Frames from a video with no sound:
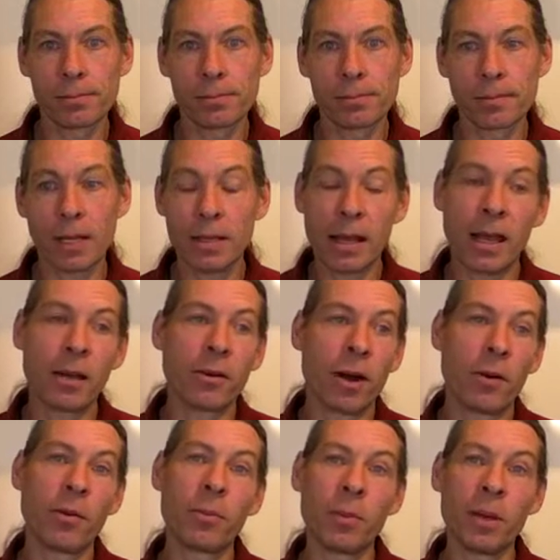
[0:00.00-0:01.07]
He's hanging
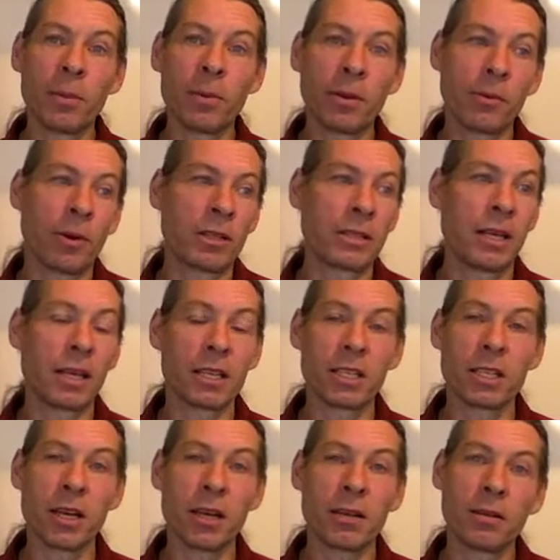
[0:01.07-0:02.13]
around with people, he wants to take a
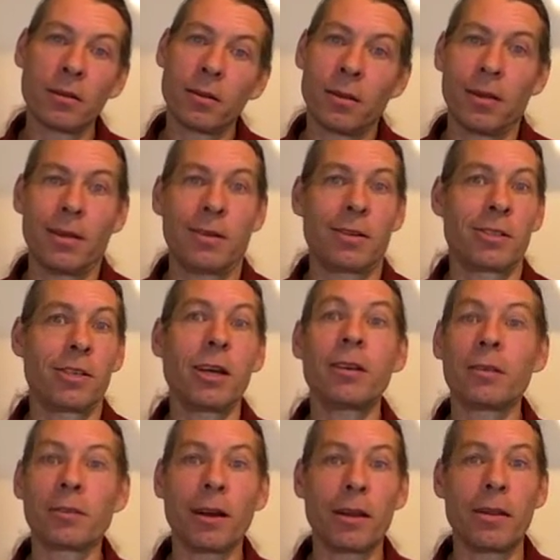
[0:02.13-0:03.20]
shit, he took shit
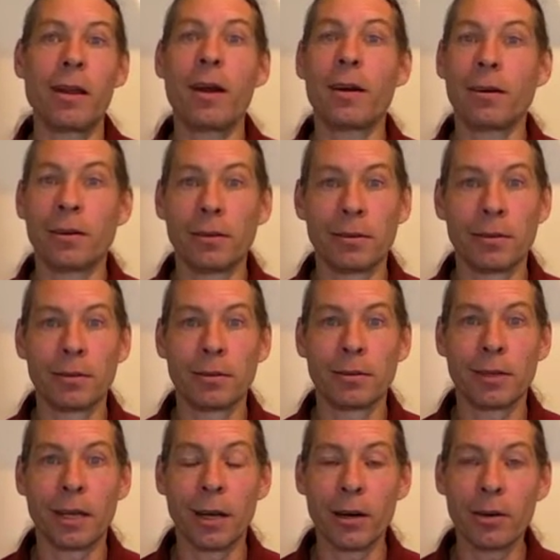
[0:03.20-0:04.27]
right there.
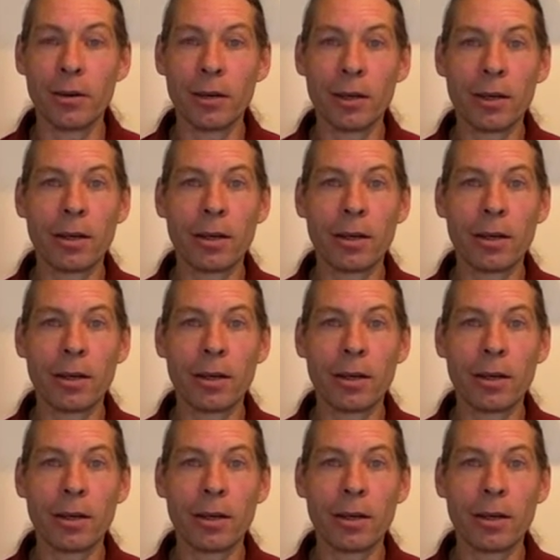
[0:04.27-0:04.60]
You know?